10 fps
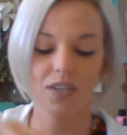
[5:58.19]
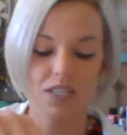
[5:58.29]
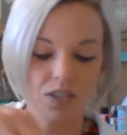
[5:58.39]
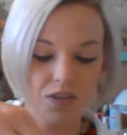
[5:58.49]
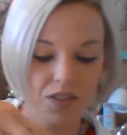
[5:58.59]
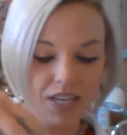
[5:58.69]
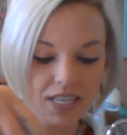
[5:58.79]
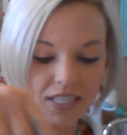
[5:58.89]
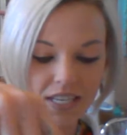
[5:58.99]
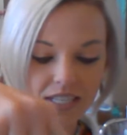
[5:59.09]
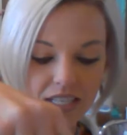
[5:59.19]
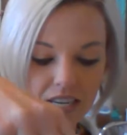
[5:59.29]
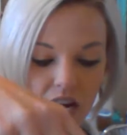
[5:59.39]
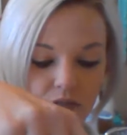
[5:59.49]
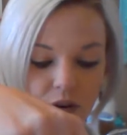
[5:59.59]
so this is the
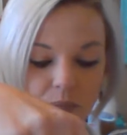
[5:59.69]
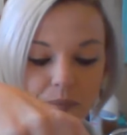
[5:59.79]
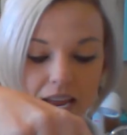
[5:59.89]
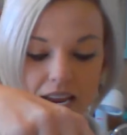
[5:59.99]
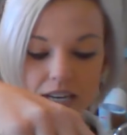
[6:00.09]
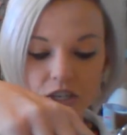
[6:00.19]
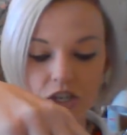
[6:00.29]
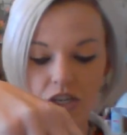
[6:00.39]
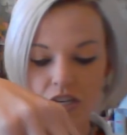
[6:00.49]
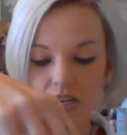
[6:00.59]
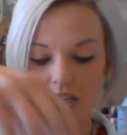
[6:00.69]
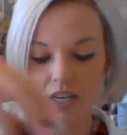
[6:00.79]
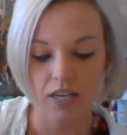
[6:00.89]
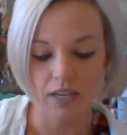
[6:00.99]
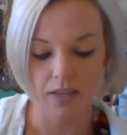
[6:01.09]
cover beige.
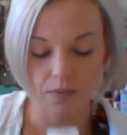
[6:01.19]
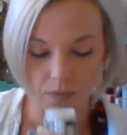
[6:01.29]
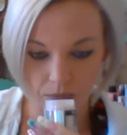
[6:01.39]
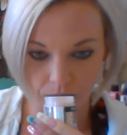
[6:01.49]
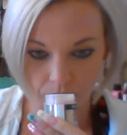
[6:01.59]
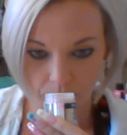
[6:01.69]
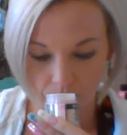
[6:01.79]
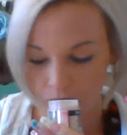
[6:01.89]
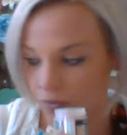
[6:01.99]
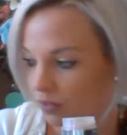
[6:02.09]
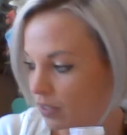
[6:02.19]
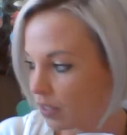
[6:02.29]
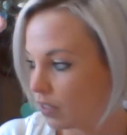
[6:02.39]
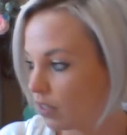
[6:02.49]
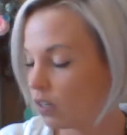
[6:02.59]
Oh, boy.
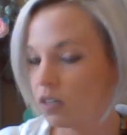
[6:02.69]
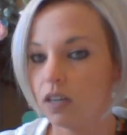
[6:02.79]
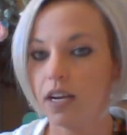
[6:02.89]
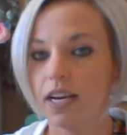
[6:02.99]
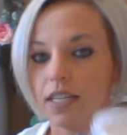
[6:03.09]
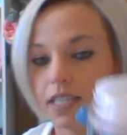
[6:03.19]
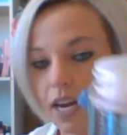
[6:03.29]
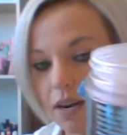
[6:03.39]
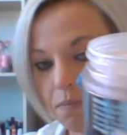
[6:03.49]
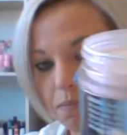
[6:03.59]
and it's got a bit